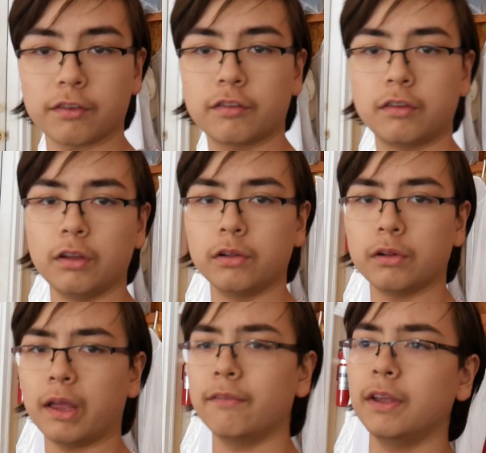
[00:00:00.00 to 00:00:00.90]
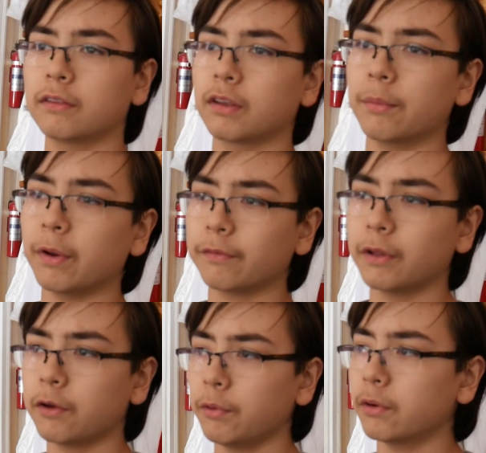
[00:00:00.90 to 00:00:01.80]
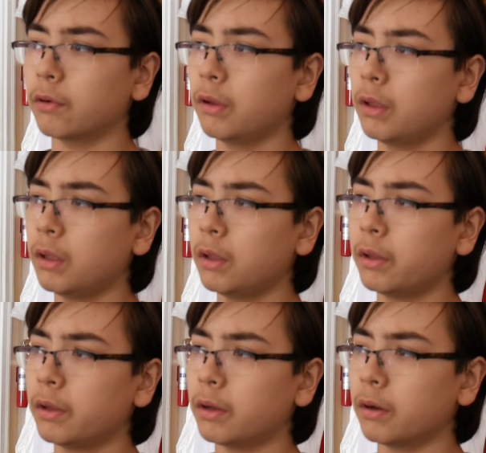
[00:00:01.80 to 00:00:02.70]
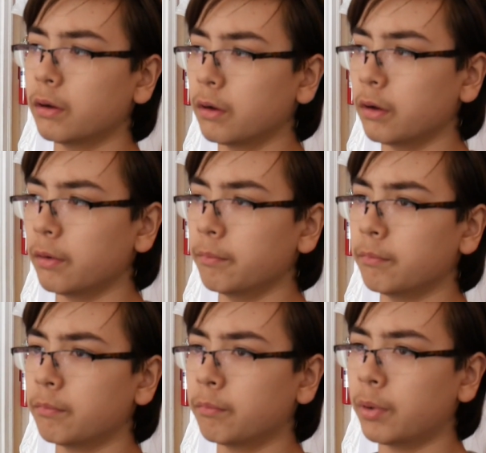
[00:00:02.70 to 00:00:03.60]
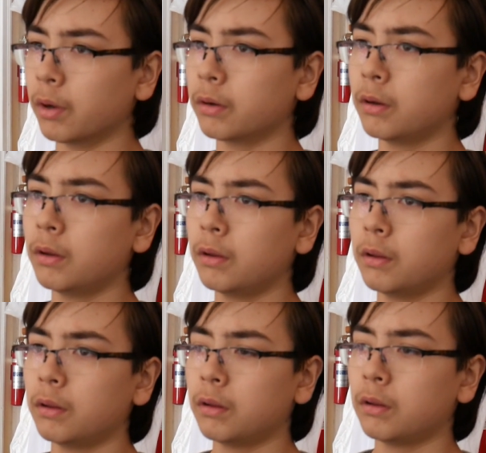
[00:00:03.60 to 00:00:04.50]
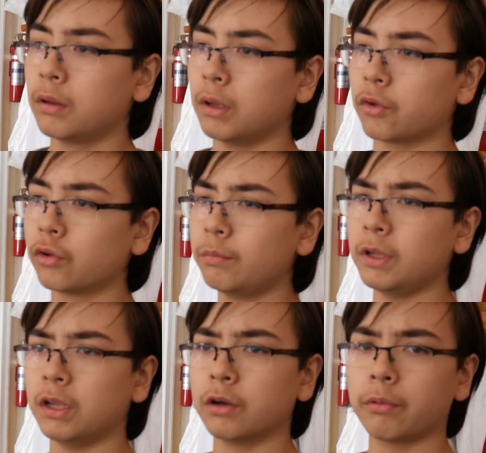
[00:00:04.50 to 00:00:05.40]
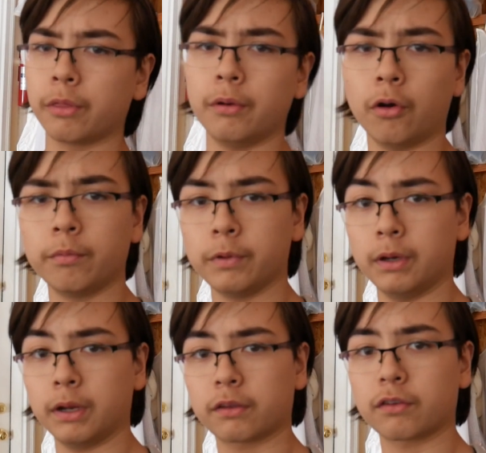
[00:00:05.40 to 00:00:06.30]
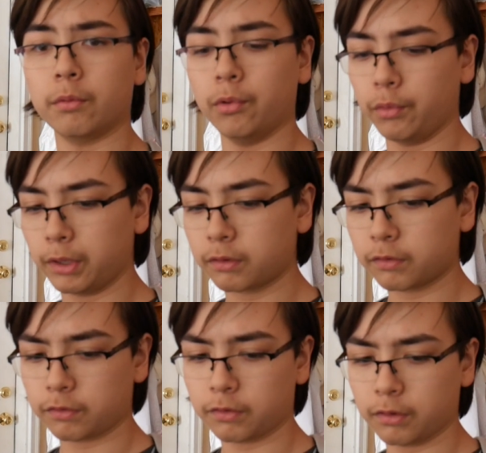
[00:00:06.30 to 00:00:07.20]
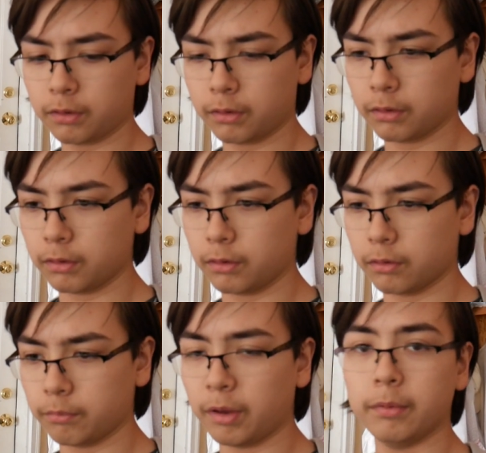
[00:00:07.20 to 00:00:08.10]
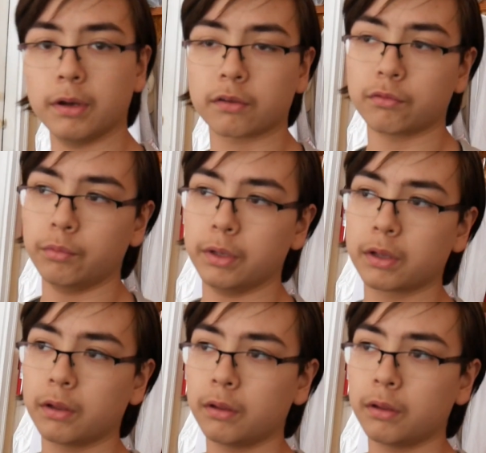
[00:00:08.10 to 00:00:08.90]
still have yet to get my flywheel, but it should be here within hopefully in the next couple weeks, maybe next week